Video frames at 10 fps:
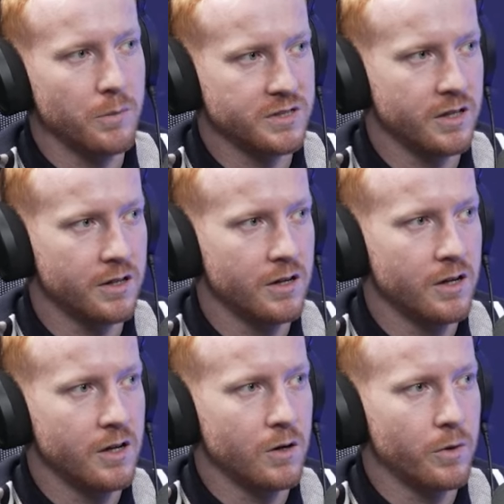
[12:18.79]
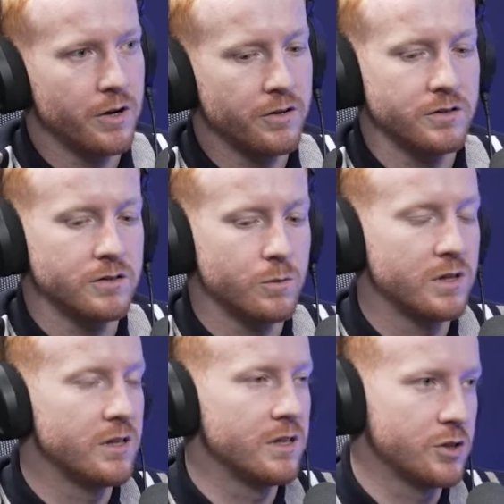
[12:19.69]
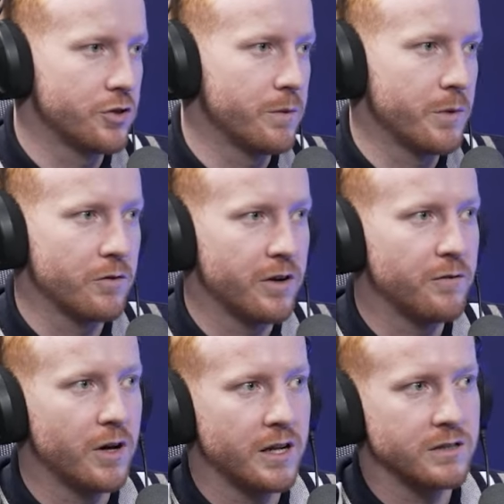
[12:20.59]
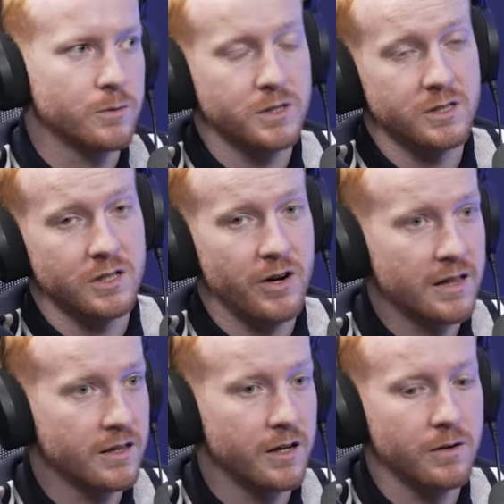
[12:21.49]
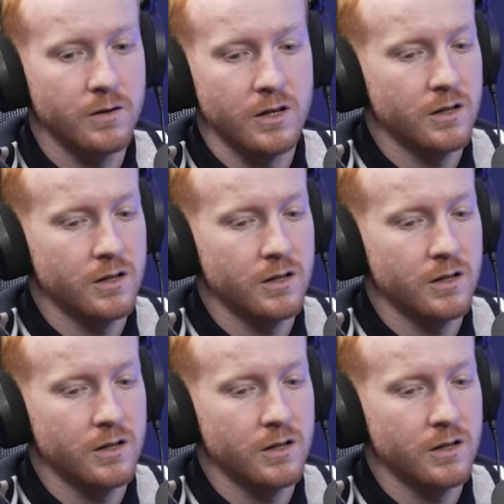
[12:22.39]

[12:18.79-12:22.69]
Mm. Whereas with the streamlined refinance options that are out there,